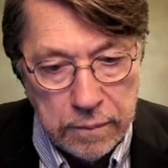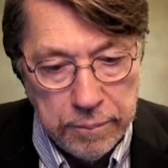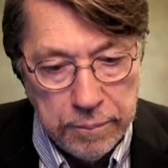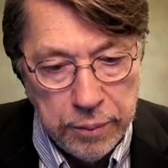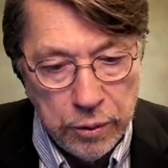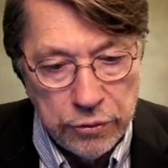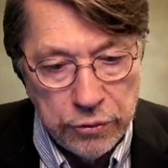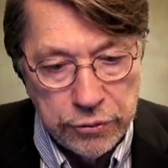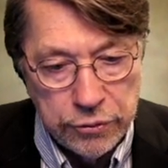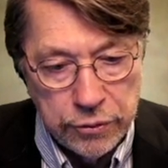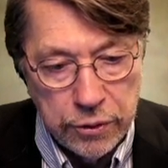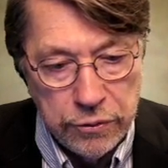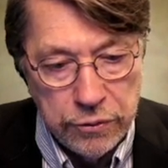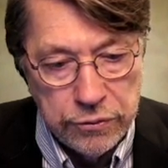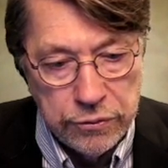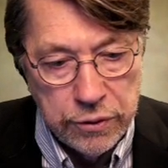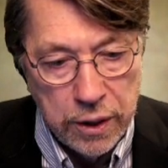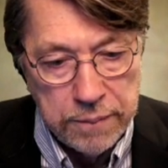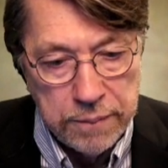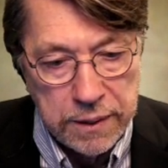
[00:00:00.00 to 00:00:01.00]
Build your
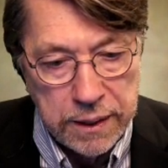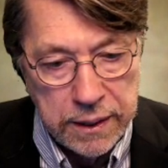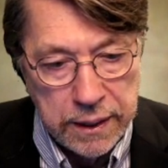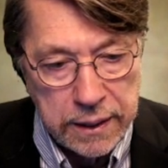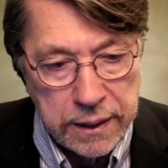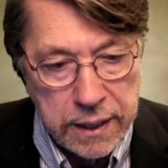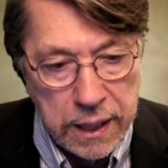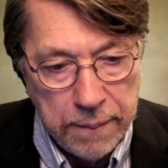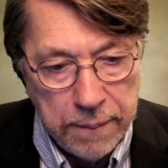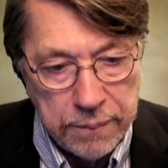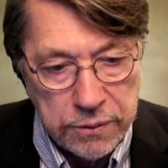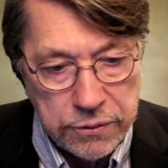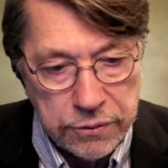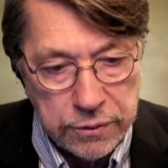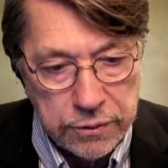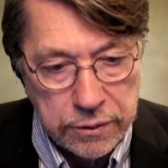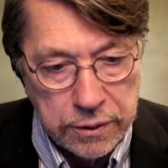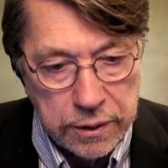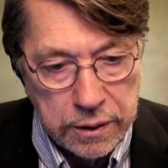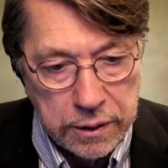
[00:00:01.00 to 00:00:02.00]
own drum kit,
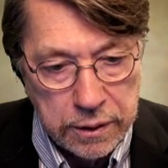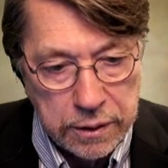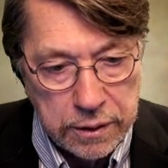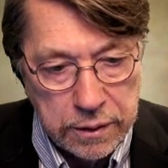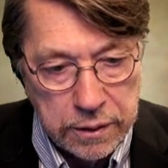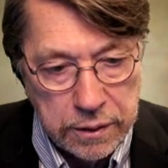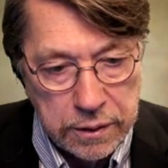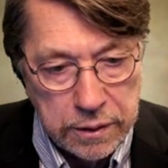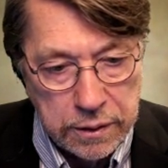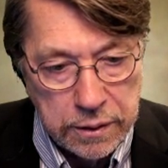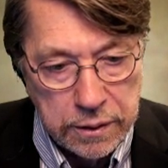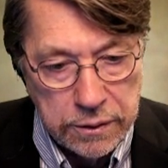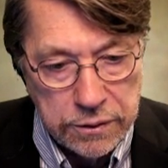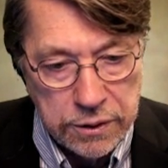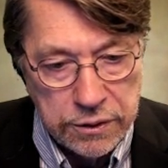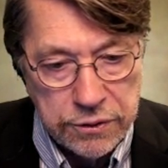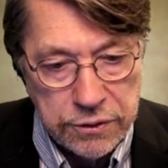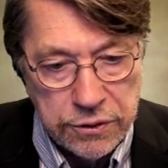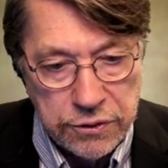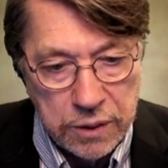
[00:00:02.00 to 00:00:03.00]

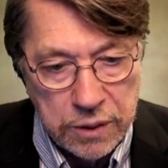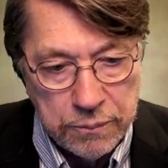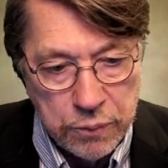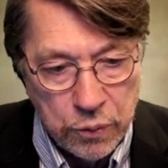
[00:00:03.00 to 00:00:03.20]
compositions and